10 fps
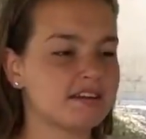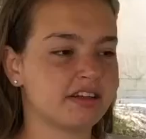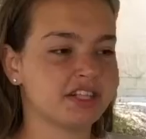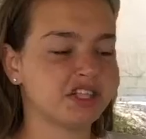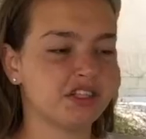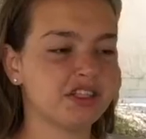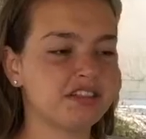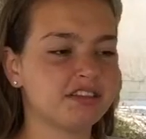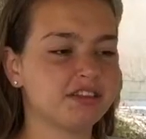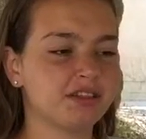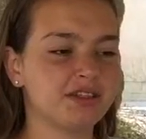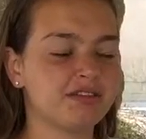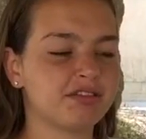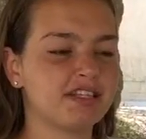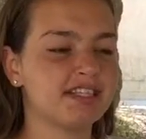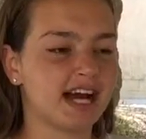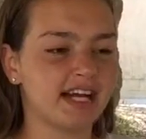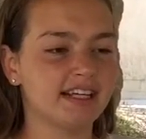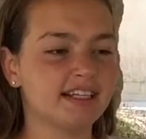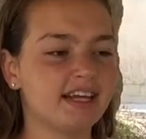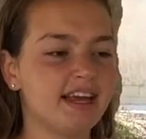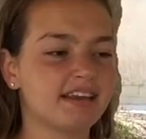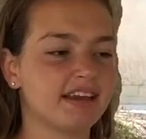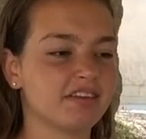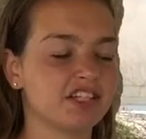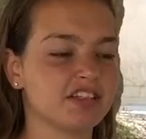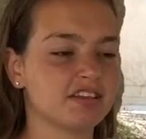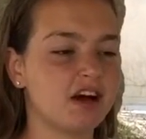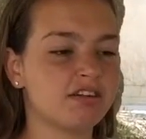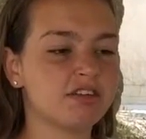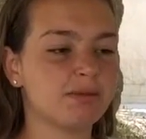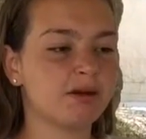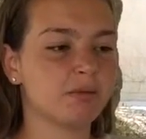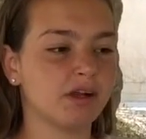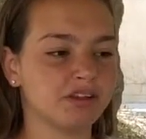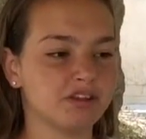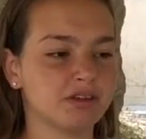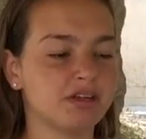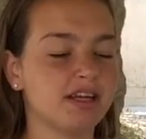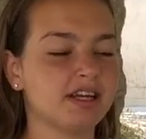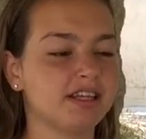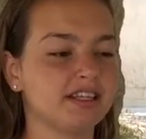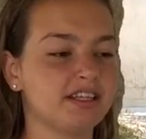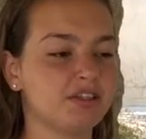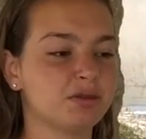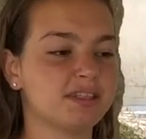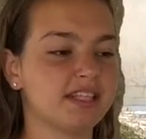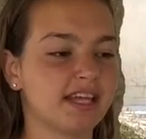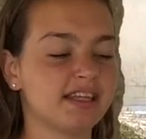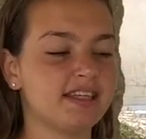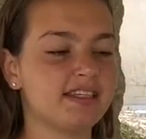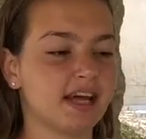is on a strict gluten-free diet that, if she does not respond well to, can lead to a deadly